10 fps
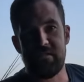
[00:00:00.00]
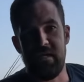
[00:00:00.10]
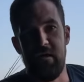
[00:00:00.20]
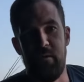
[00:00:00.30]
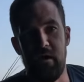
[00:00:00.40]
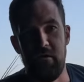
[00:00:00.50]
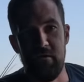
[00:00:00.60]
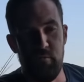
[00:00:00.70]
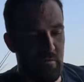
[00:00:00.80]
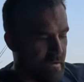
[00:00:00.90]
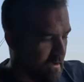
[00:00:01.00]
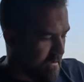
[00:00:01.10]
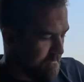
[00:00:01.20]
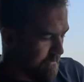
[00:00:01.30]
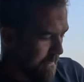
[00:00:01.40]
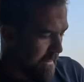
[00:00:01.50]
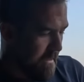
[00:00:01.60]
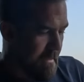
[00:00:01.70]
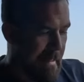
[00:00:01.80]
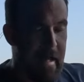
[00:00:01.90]
sit up higher in the water column.
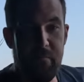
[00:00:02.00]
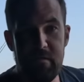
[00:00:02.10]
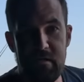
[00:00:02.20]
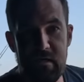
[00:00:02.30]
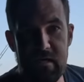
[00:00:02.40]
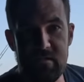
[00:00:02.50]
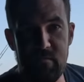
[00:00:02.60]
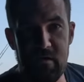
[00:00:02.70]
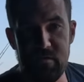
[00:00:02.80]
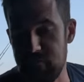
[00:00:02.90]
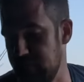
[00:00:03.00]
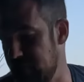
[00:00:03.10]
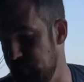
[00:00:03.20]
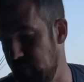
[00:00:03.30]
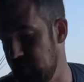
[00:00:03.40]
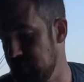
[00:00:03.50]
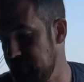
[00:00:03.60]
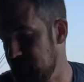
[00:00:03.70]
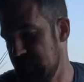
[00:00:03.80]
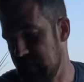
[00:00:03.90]
You can get some nice ones off the bottom.
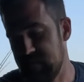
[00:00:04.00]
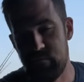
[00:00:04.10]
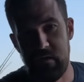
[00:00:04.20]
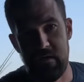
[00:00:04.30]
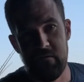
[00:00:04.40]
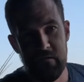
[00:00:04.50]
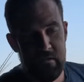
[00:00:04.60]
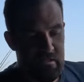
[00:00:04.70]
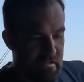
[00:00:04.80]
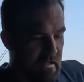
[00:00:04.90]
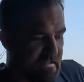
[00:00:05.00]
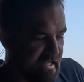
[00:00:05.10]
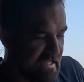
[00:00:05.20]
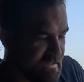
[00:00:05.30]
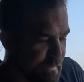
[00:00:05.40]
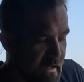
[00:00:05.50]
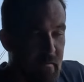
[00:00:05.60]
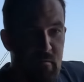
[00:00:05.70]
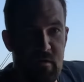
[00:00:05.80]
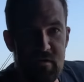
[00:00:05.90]
And that's where I tend to pick
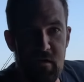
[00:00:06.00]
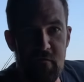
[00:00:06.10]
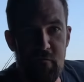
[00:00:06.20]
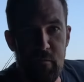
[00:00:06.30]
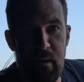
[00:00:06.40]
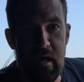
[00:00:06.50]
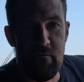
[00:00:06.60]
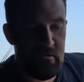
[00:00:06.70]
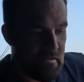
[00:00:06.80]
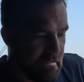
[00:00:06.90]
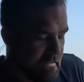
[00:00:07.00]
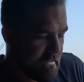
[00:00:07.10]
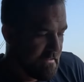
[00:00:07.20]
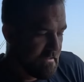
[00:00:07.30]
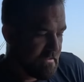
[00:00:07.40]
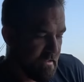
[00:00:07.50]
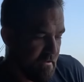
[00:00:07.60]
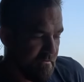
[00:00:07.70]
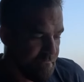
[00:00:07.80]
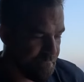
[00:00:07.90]
up the ones over a pound. So